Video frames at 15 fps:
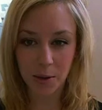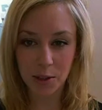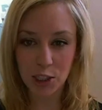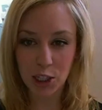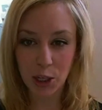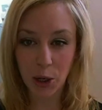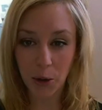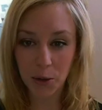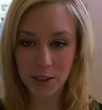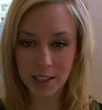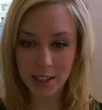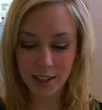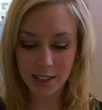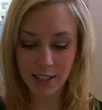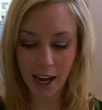She goes
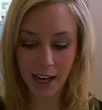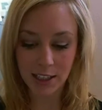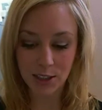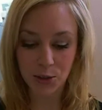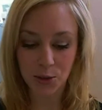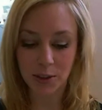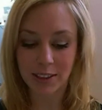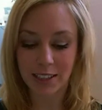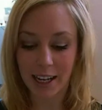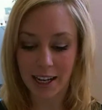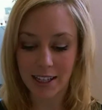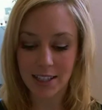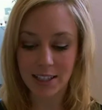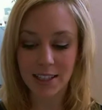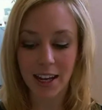to this high school
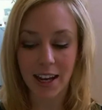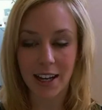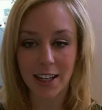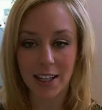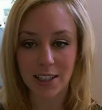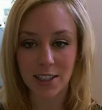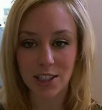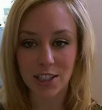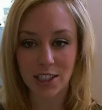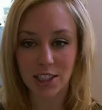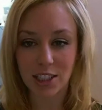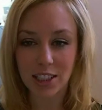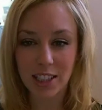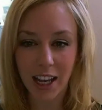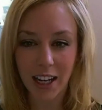dance and she's
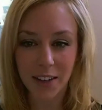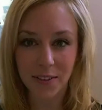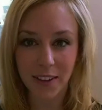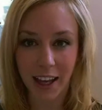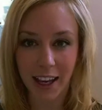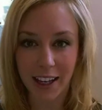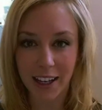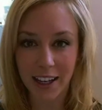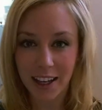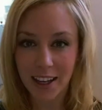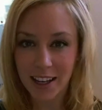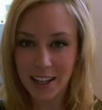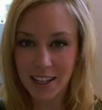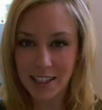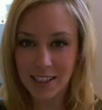just kind of like
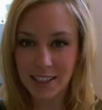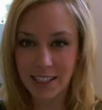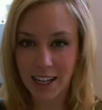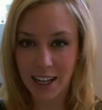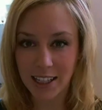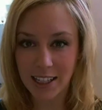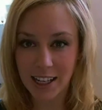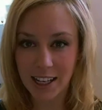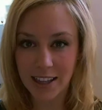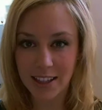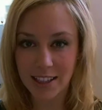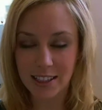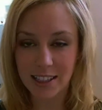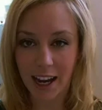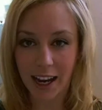standing in
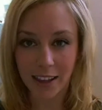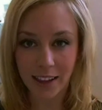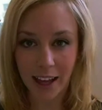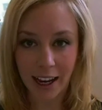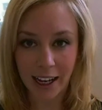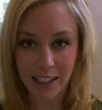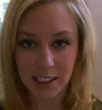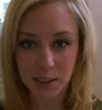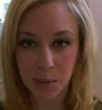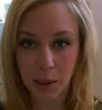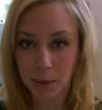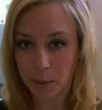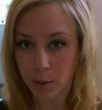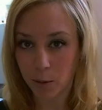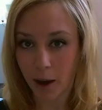the sidelines,
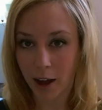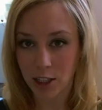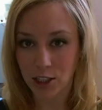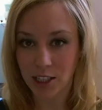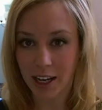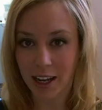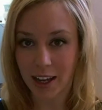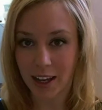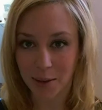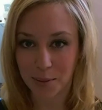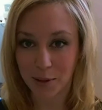people watching.